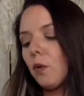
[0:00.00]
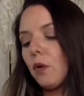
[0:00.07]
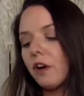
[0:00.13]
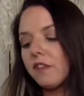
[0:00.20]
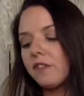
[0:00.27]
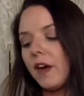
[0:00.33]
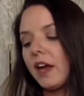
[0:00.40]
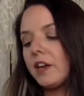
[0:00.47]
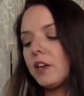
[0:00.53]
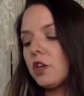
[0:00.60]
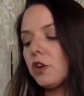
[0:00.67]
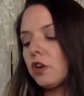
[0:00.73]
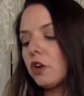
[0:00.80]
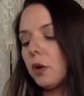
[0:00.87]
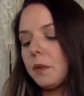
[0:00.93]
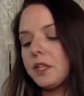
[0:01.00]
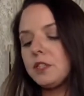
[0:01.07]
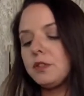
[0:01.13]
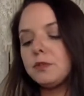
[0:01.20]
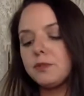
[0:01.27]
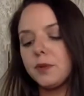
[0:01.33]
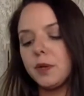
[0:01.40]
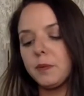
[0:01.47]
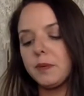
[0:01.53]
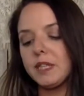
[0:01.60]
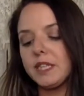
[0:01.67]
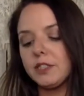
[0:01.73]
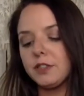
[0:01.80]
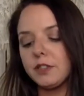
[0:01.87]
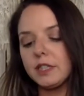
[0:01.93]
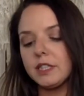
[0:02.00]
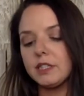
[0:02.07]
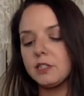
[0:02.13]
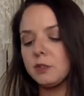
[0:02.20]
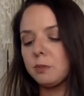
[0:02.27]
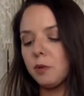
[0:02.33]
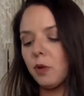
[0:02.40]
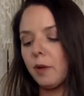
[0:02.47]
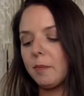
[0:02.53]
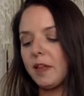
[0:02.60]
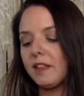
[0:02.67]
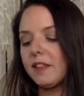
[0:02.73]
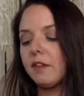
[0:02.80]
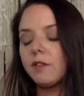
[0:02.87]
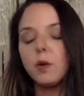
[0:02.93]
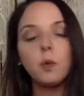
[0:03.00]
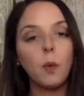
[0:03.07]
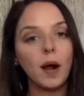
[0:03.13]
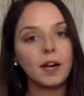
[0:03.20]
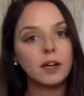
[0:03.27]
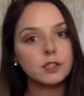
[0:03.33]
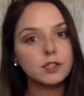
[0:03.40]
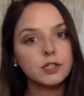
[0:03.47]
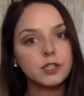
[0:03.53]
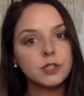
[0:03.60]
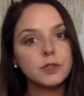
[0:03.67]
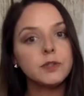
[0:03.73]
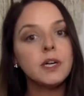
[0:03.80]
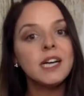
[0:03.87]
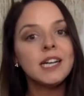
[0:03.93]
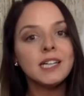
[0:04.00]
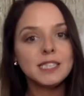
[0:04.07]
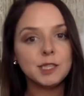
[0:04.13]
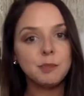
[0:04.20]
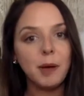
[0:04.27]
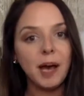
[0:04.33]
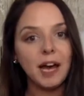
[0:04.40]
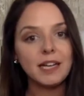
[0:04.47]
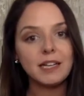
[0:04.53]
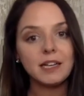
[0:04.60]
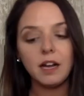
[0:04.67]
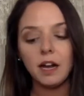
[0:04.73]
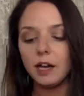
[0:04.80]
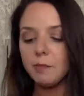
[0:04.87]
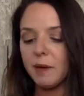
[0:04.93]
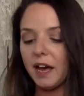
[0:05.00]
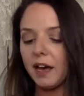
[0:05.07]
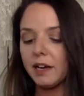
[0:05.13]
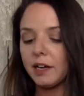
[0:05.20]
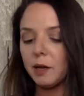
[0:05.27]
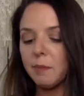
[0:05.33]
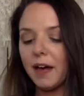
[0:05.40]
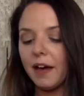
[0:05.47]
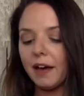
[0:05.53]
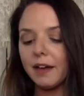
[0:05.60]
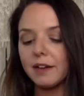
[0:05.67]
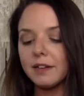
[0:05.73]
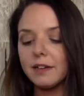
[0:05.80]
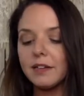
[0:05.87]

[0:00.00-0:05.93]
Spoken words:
or event you're going to frequently during this deployment that requires you to pack and unpack a bag.